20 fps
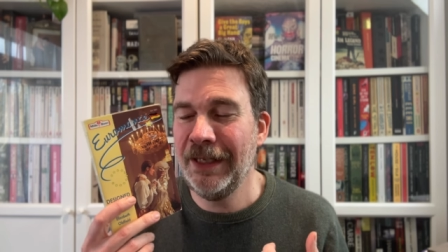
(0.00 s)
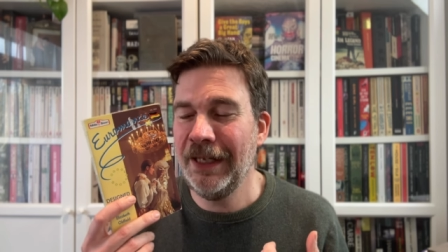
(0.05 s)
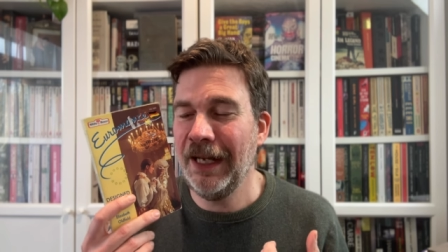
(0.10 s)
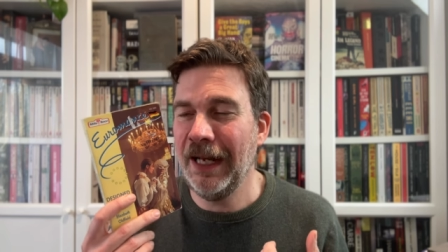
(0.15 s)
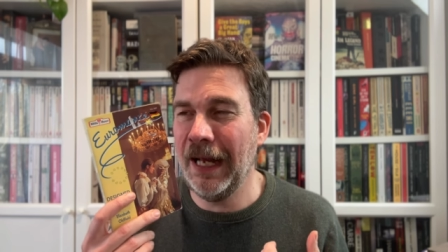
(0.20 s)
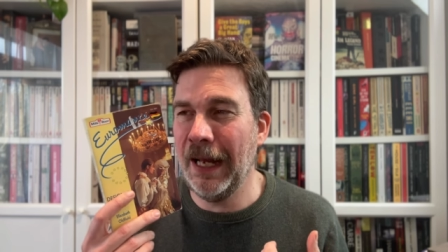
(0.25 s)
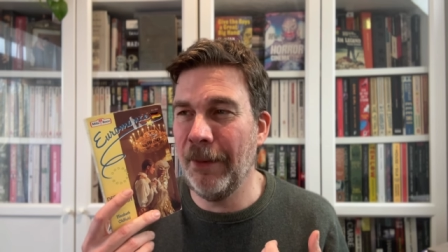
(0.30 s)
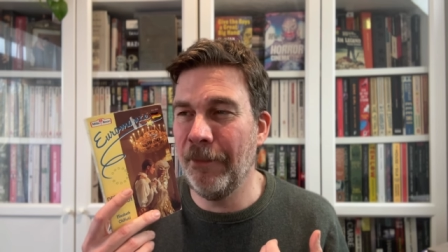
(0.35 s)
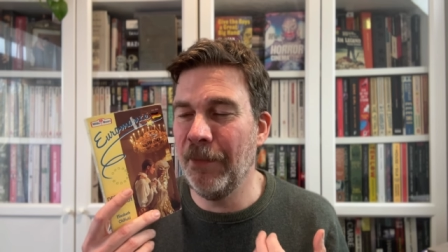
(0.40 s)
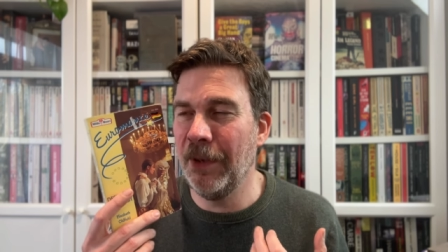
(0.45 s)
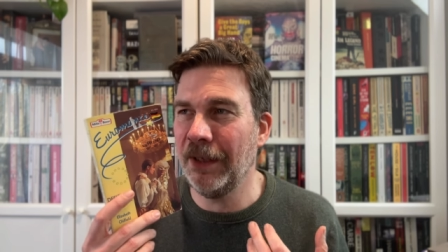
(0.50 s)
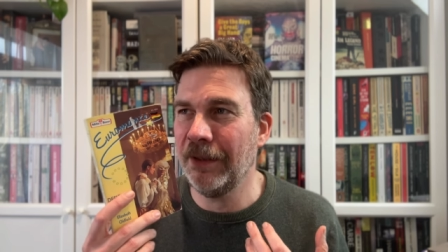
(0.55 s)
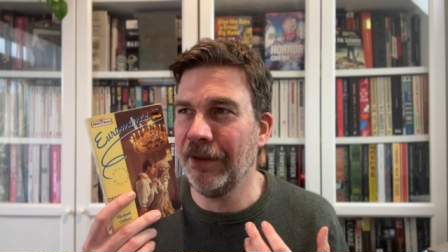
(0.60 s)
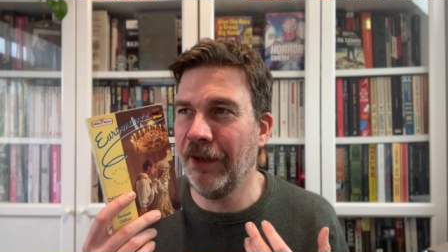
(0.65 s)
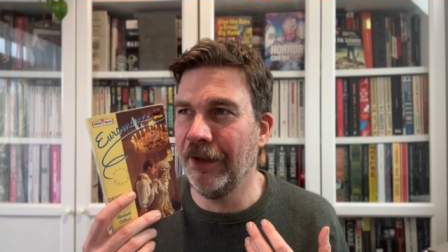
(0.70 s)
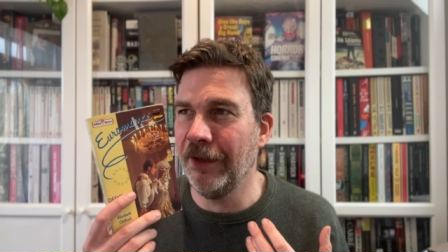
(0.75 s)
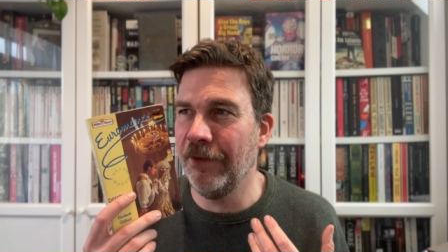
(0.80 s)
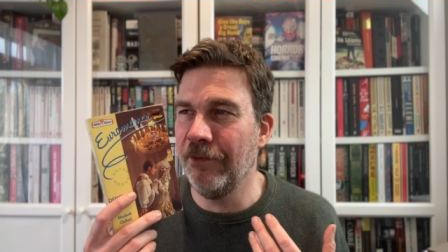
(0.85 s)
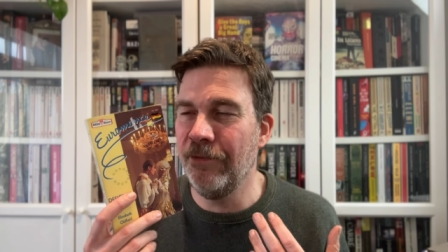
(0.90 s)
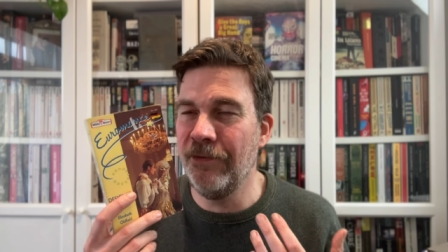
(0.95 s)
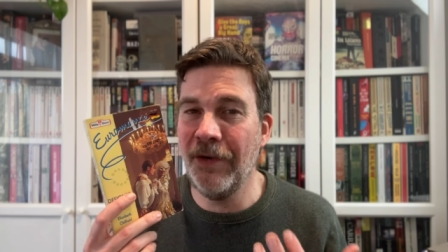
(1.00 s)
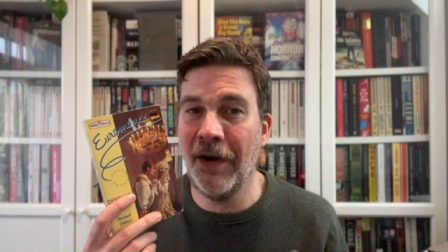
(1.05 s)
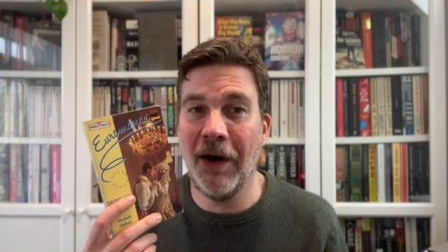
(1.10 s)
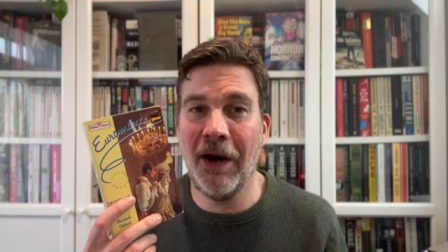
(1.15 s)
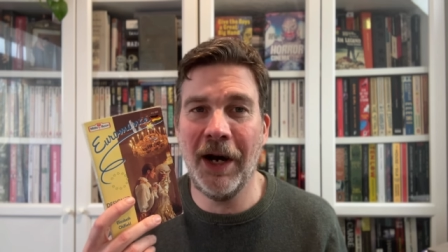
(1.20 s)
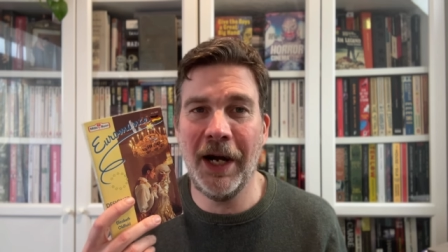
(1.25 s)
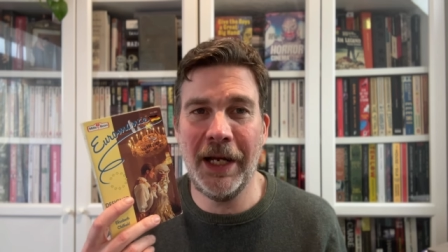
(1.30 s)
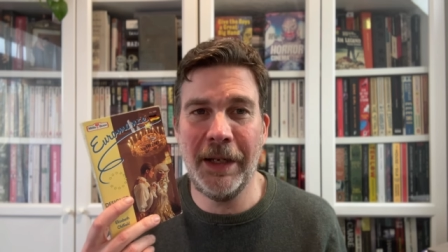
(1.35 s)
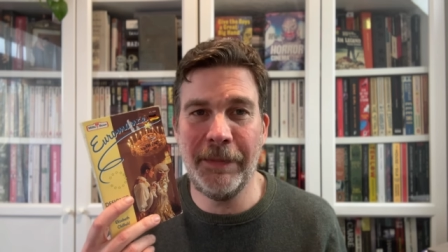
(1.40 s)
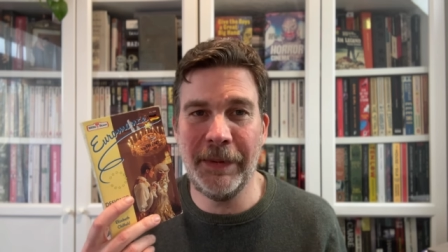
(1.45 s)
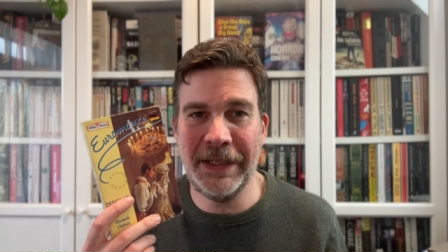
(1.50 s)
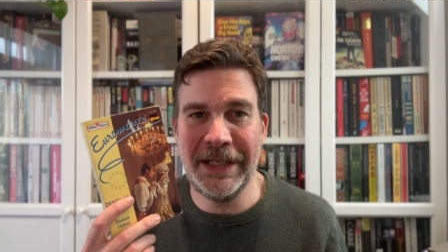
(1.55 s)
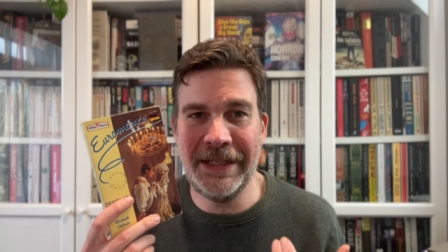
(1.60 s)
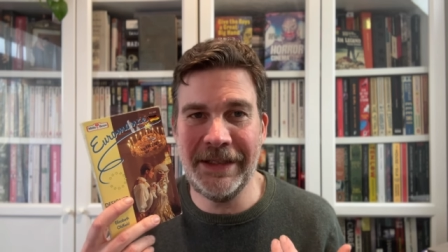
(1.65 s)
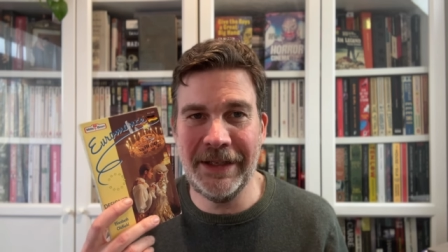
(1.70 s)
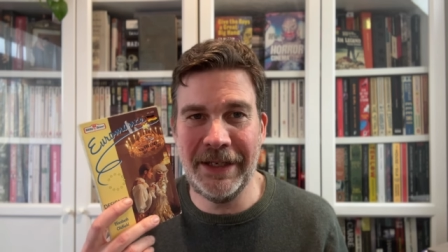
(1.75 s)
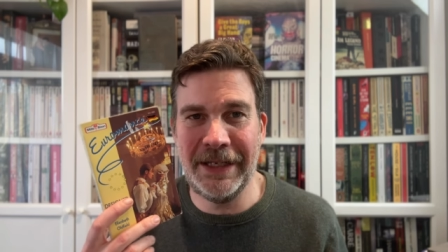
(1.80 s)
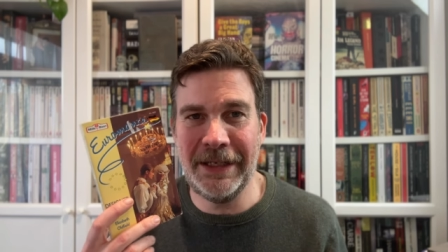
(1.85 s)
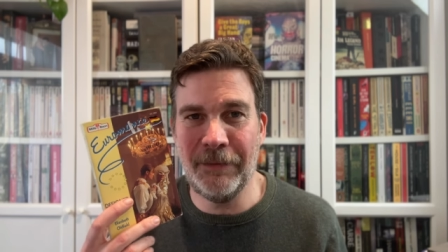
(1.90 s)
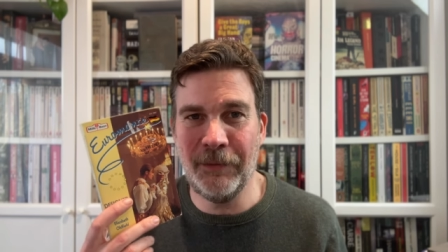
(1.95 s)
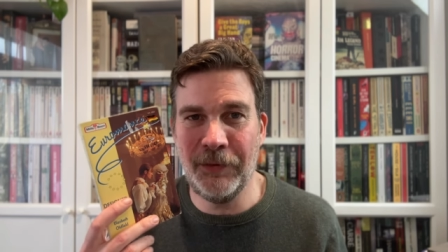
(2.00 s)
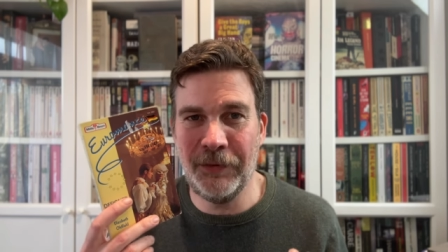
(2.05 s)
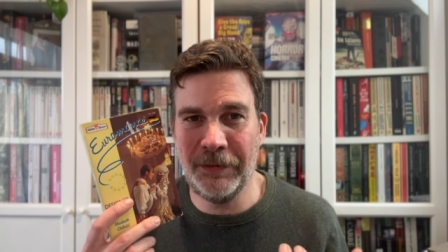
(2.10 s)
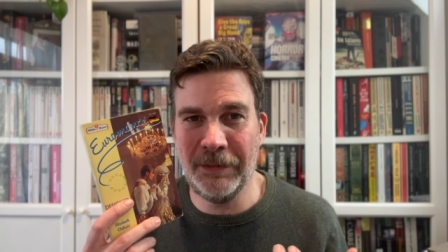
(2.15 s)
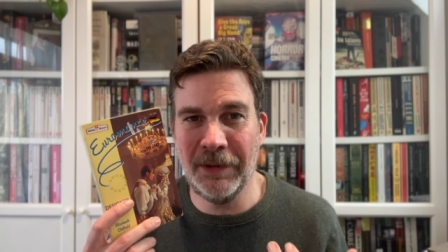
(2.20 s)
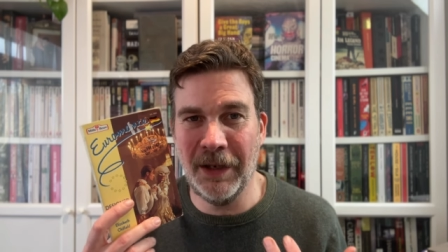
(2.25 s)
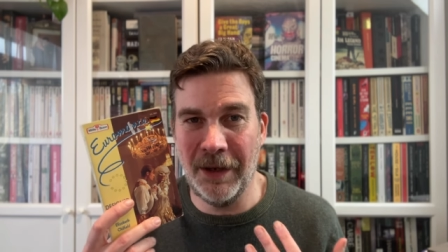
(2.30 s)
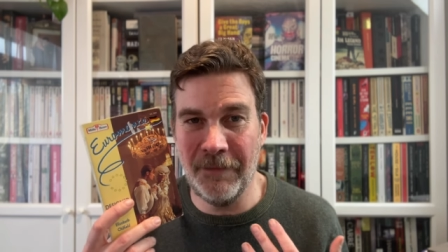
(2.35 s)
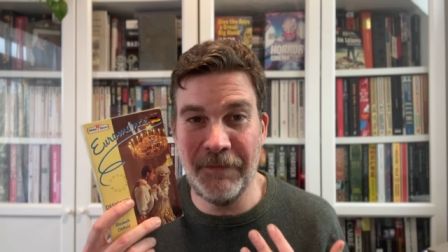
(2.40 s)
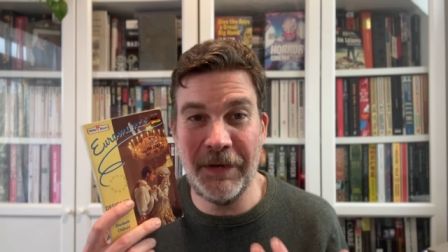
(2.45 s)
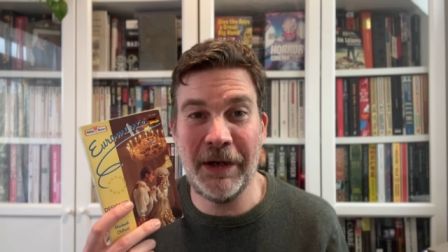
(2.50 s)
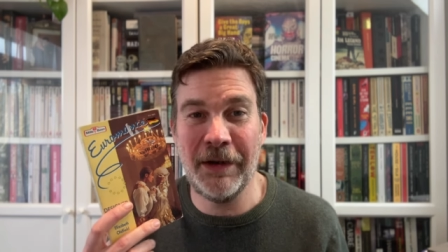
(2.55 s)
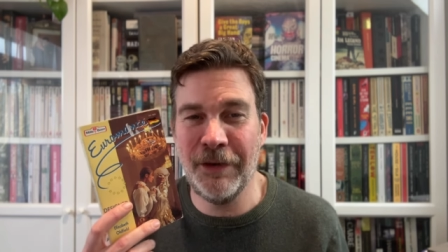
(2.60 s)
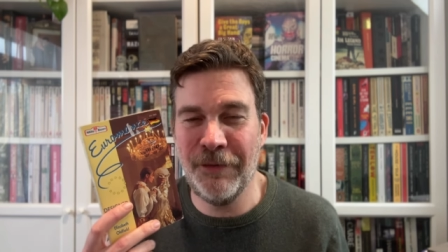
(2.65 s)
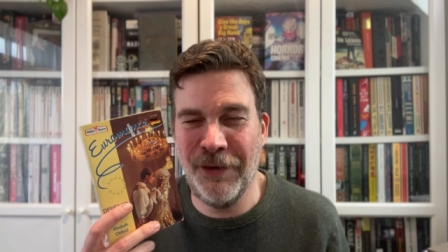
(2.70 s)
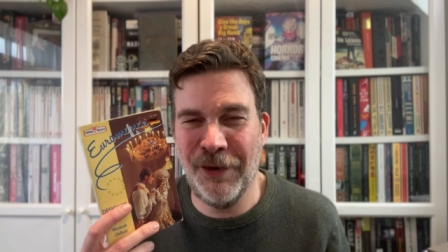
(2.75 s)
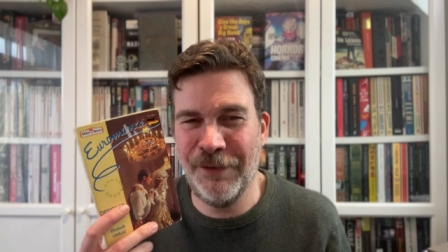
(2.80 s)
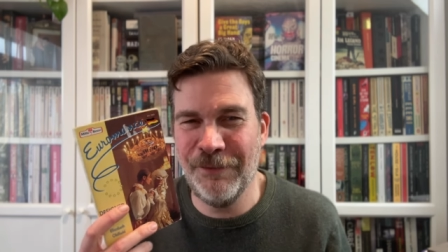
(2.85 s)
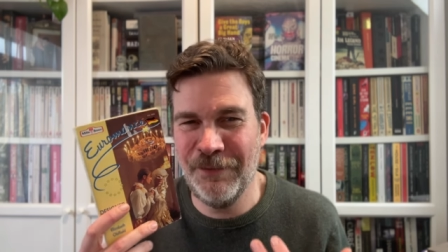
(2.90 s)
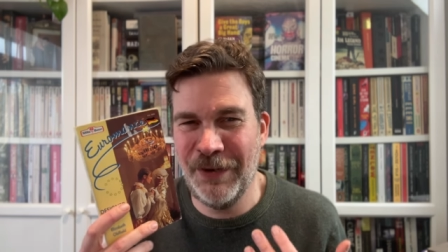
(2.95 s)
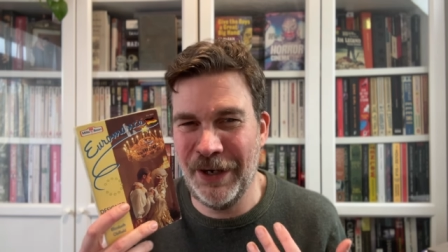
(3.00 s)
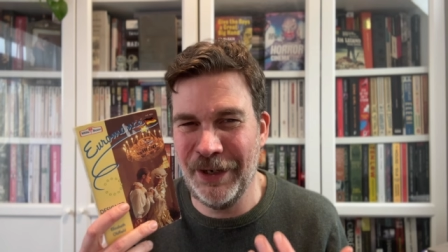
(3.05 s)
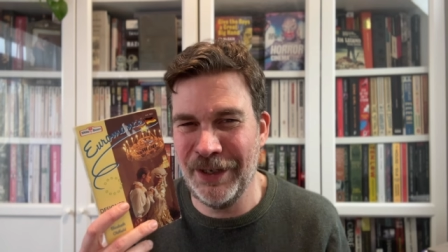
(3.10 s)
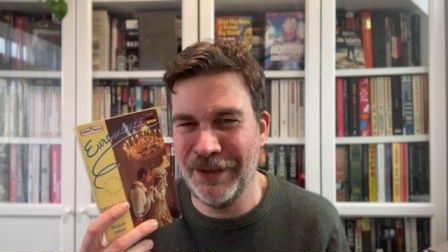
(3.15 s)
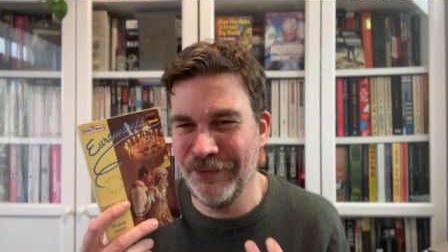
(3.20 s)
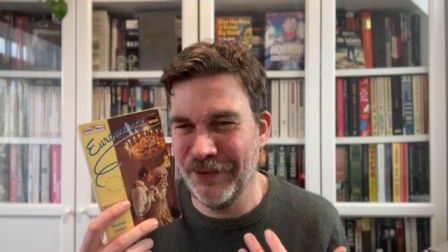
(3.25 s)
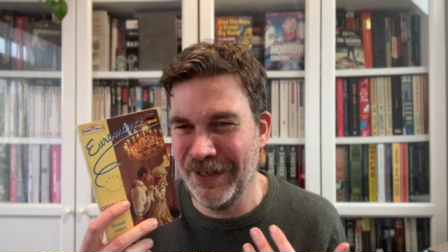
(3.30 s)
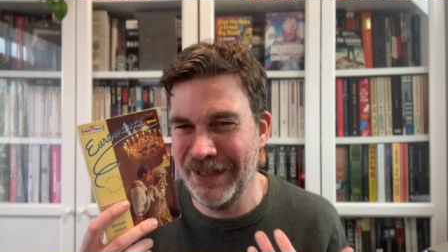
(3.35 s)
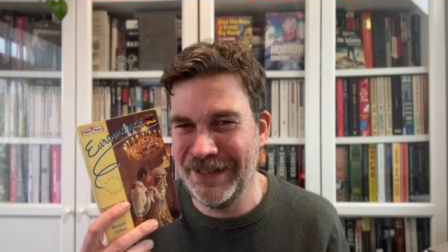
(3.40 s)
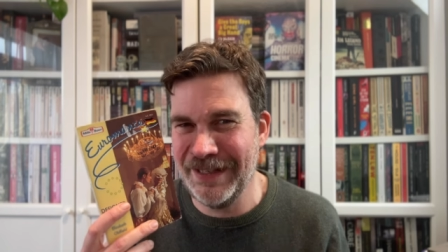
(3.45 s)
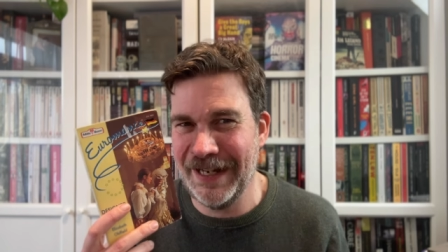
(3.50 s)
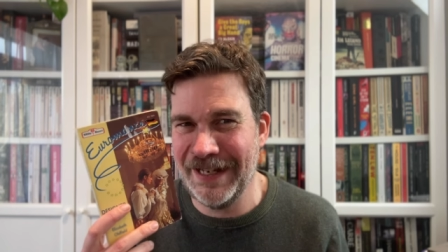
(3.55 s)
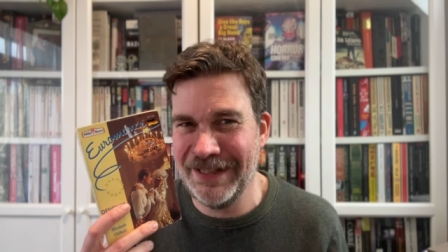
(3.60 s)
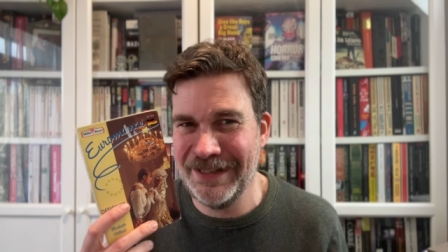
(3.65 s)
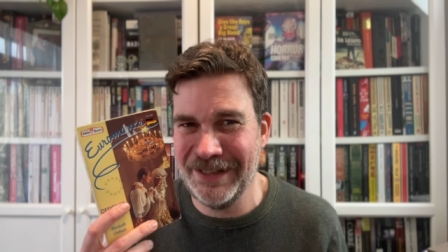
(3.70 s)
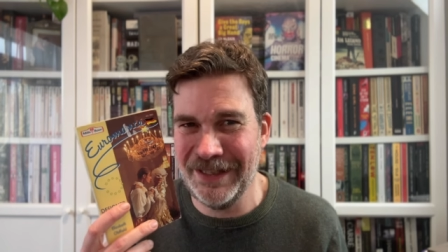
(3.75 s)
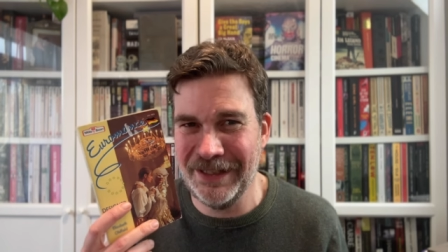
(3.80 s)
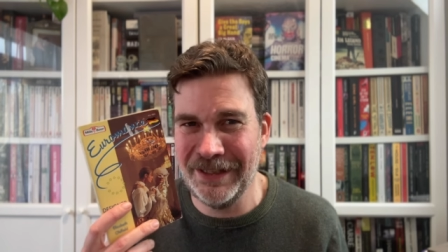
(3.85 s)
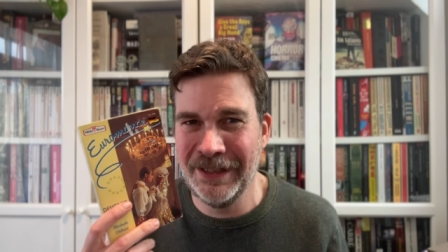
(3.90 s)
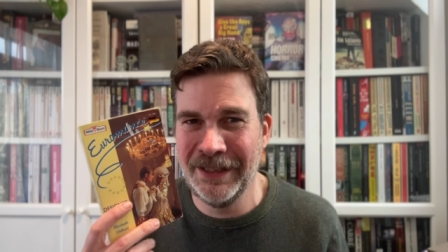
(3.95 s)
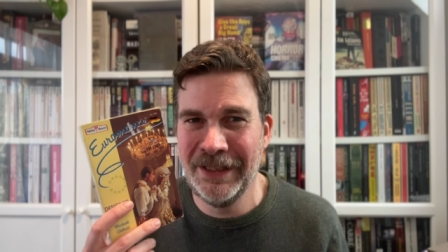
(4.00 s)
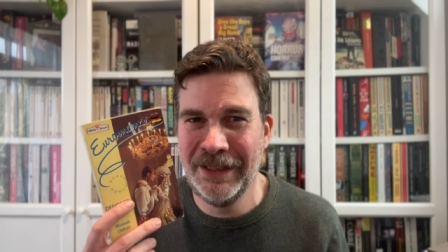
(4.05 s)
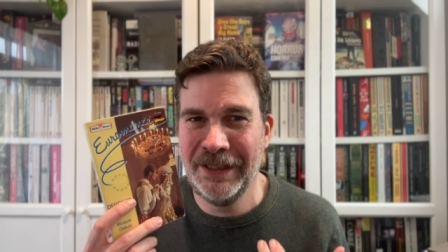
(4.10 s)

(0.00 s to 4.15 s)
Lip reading: kind of vibe, in that it was like very, very, very dated